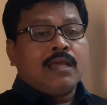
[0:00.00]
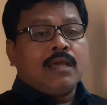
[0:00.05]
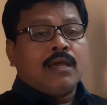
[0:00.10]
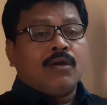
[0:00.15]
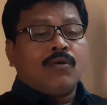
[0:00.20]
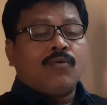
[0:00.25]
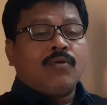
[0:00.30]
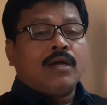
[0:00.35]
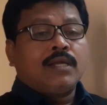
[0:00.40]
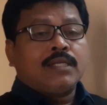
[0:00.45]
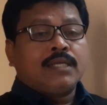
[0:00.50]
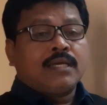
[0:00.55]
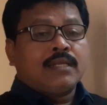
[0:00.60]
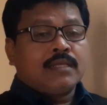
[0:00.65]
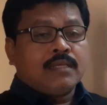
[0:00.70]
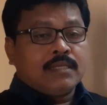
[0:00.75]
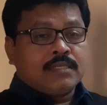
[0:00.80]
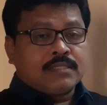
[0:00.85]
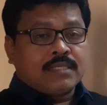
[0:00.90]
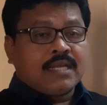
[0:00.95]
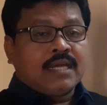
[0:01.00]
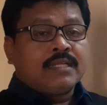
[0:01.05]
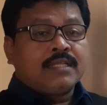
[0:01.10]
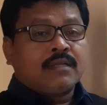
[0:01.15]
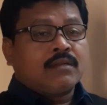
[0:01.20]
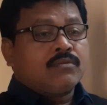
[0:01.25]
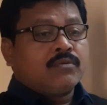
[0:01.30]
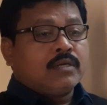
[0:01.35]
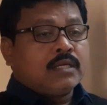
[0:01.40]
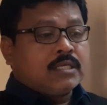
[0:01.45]
What are his
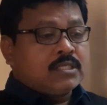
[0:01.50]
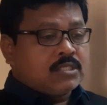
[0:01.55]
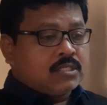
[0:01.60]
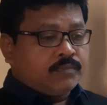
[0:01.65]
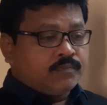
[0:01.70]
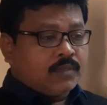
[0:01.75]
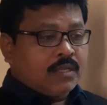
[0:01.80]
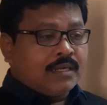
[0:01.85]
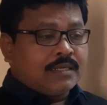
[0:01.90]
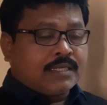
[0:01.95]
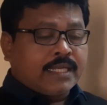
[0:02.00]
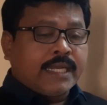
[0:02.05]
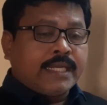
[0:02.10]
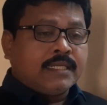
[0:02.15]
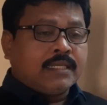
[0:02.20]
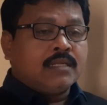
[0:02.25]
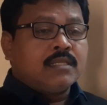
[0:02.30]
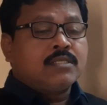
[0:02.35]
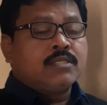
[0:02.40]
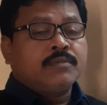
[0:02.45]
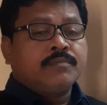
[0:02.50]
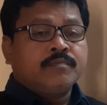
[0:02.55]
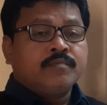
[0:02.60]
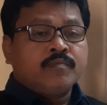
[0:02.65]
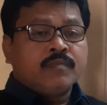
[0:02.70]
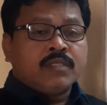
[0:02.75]
other works? Titles.